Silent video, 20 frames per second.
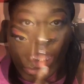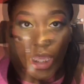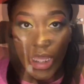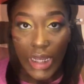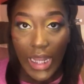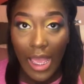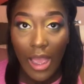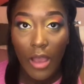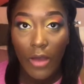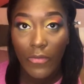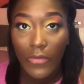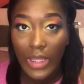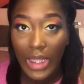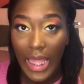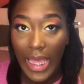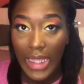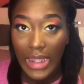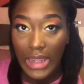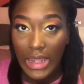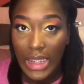And now I feel
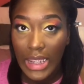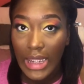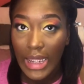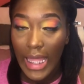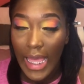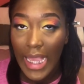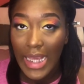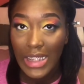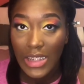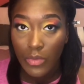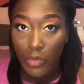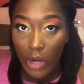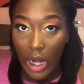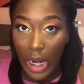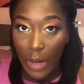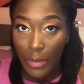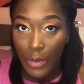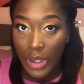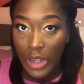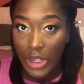like the lash
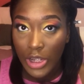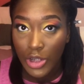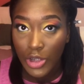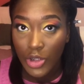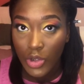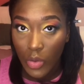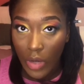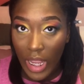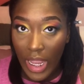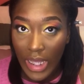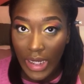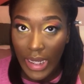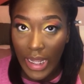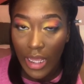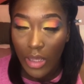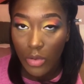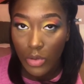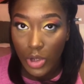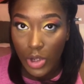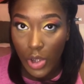primer is dry
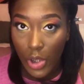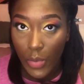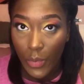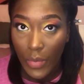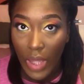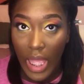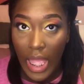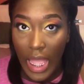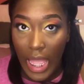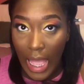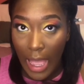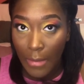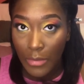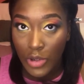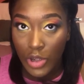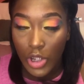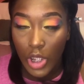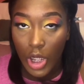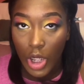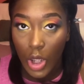now, so I'm
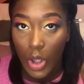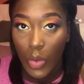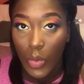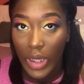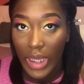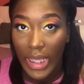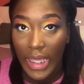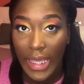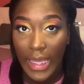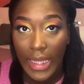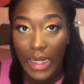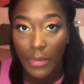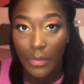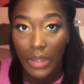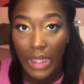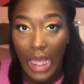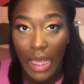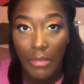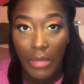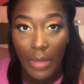just going to go ahead and
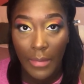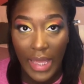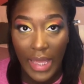apply my